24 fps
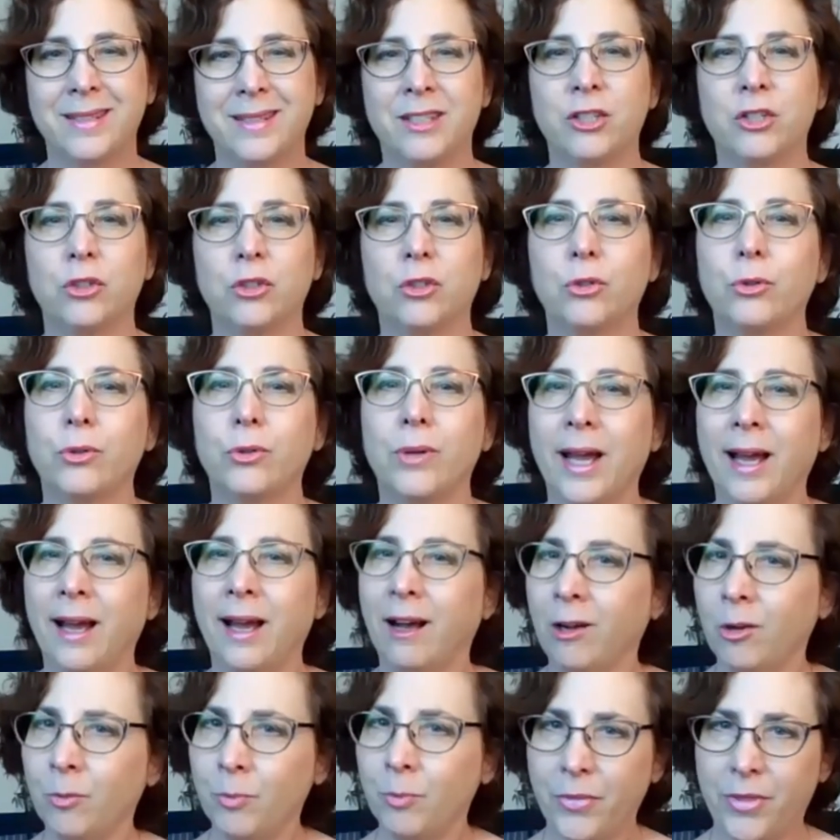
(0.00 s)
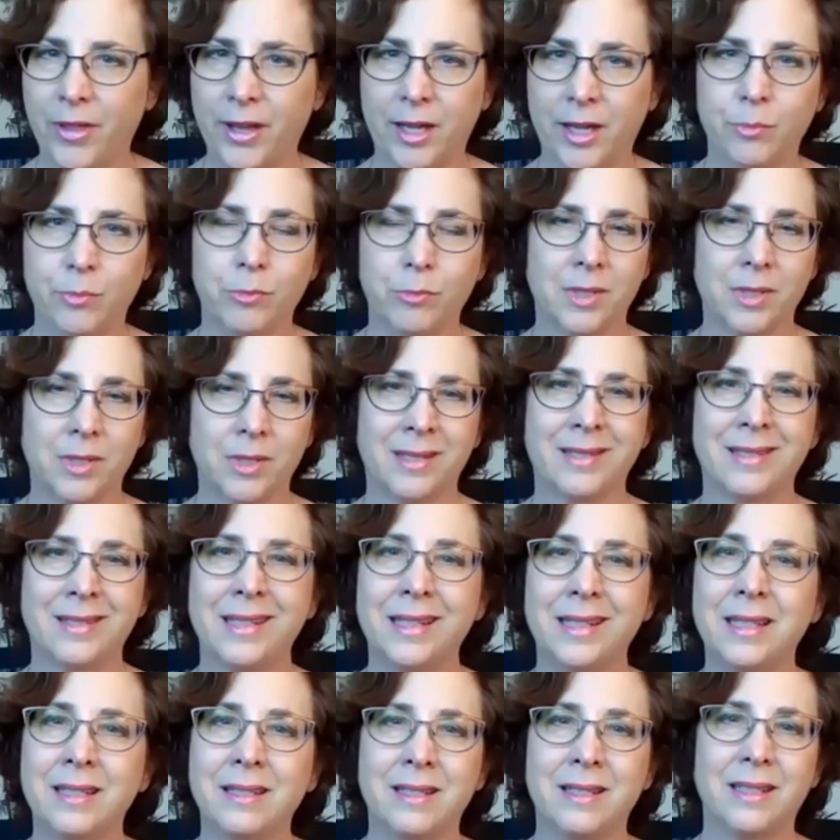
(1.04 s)
to help them
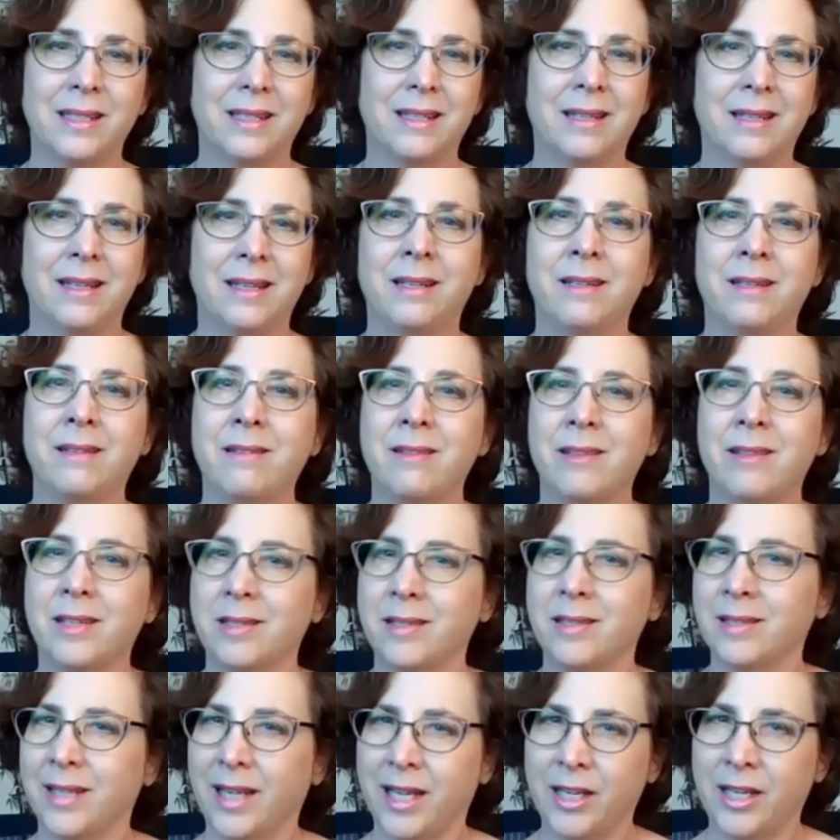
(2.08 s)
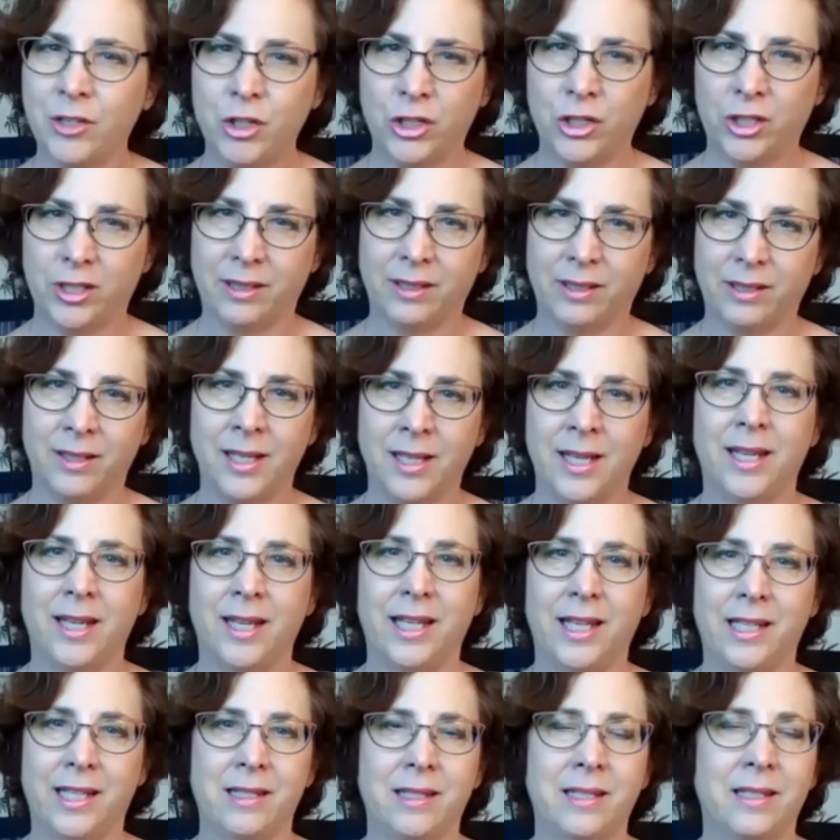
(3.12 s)
sit in this tension
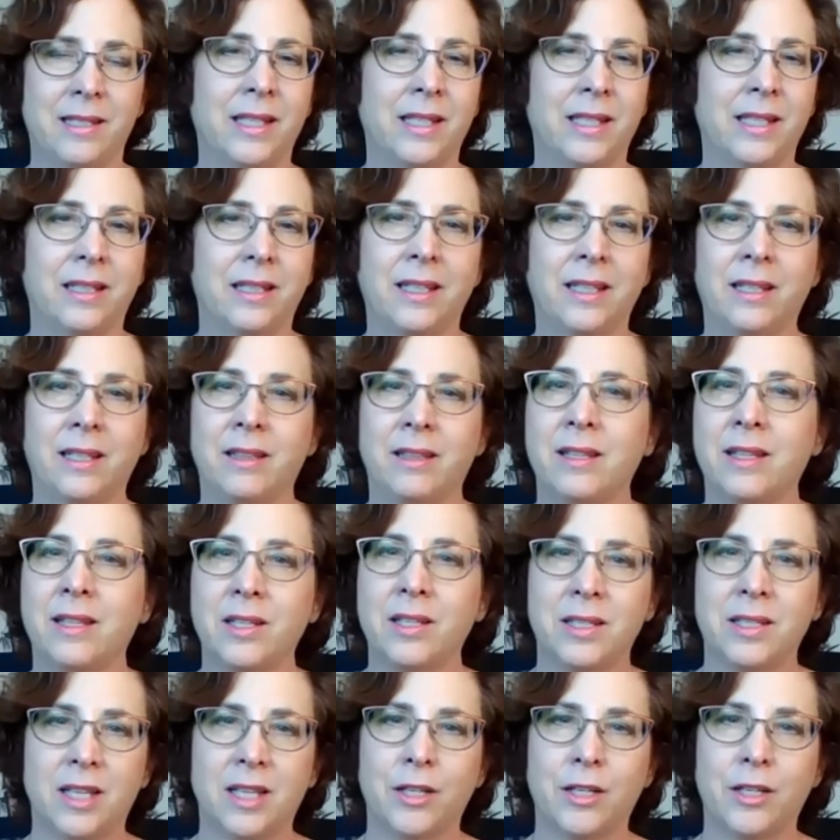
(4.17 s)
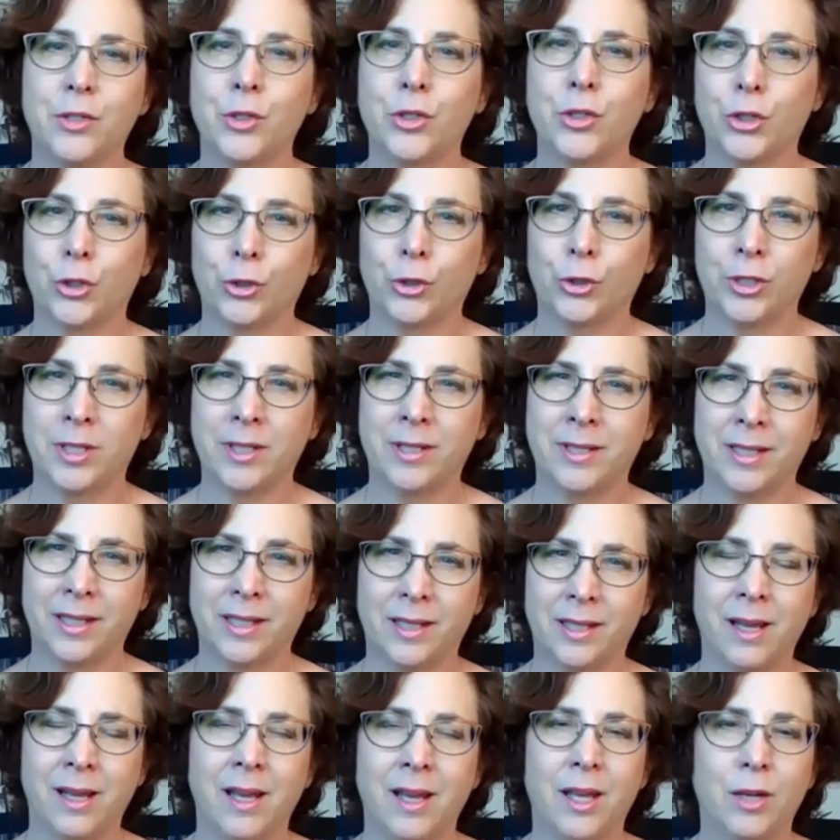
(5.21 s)
and sit in this
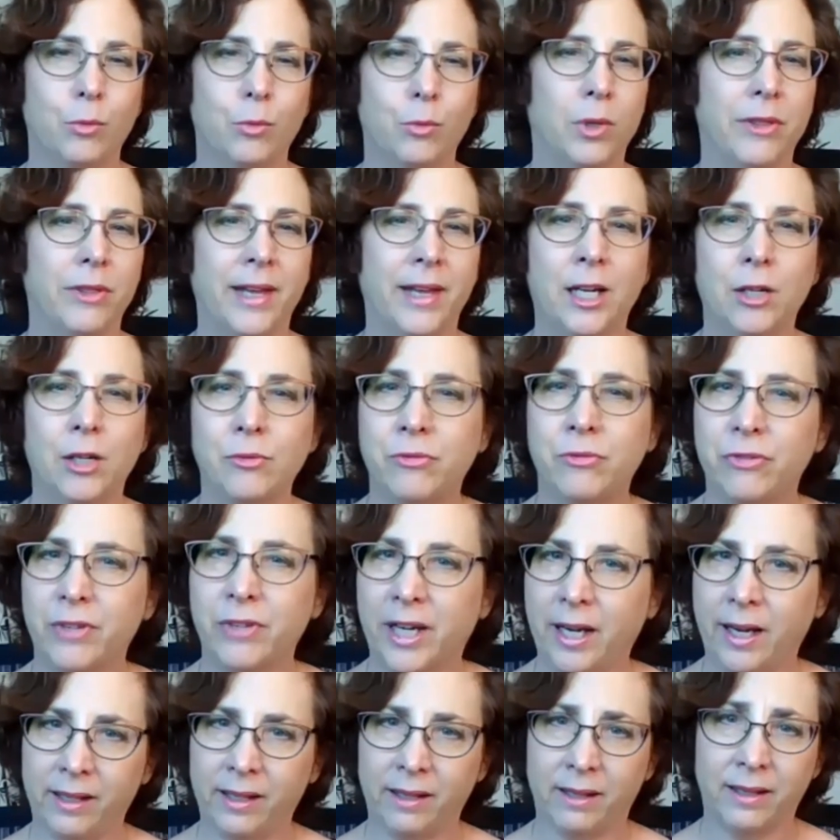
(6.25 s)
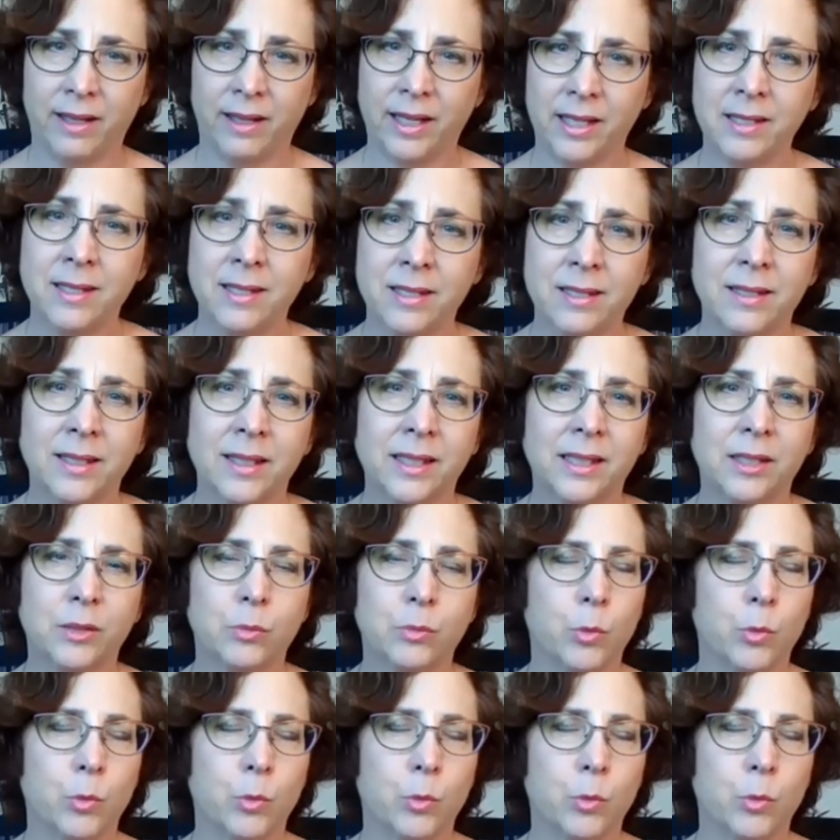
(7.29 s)
uncertainty without fighting against it,